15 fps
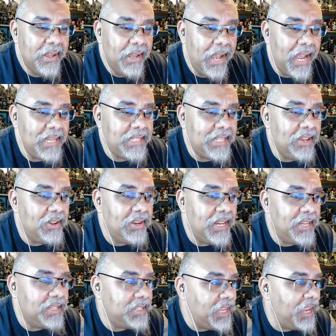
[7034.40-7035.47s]
I still need
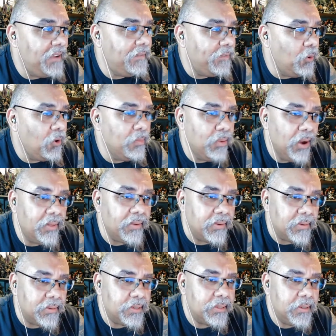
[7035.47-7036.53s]
to see Four
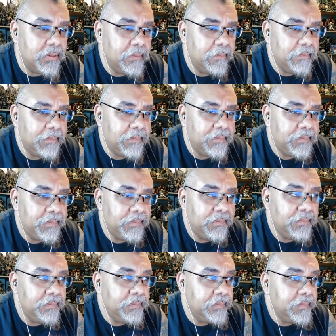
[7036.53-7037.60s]
Brothers.
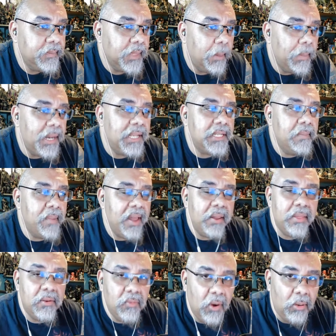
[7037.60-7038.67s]
But is it better
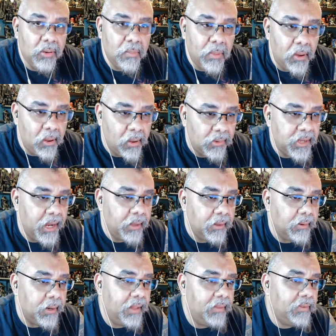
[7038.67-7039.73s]
than Rollerball,
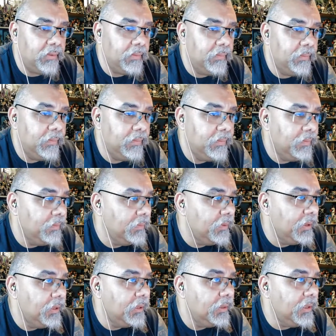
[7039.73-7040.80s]
Tyler? That's
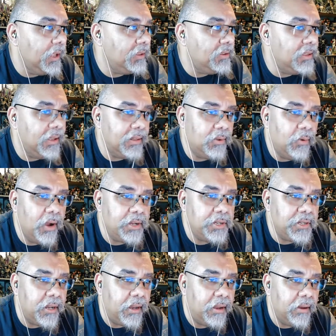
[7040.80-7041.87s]
that's the
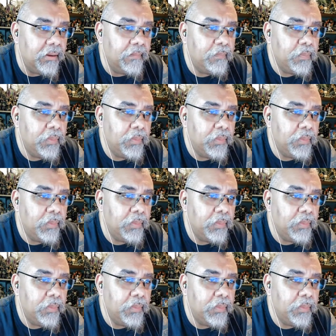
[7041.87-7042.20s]
question here.